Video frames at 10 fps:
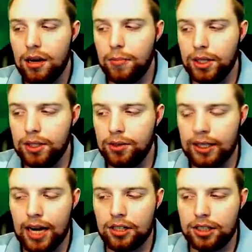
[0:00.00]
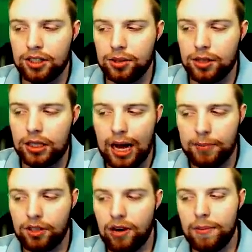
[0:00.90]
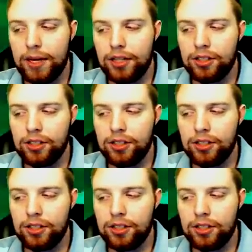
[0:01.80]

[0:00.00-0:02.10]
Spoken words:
but you can actually just use the Lapras ride pager,